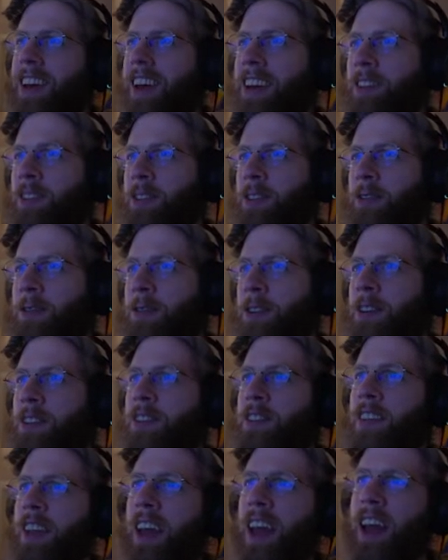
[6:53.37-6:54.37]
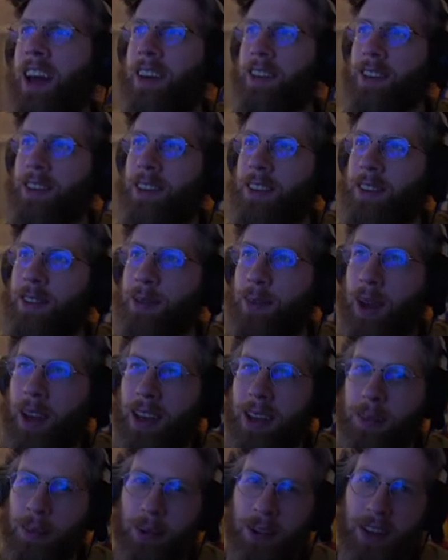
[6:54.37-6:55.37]
As your first task is my
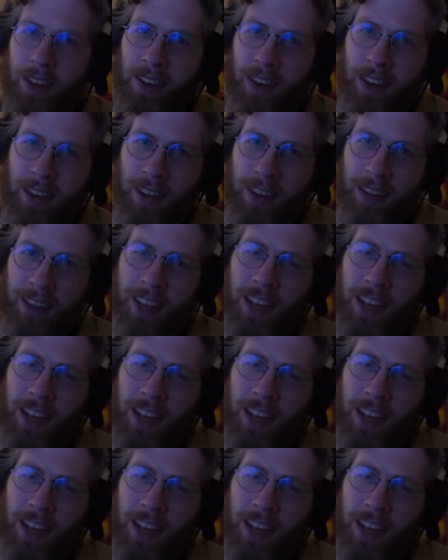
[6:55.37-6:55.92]
apprentice, and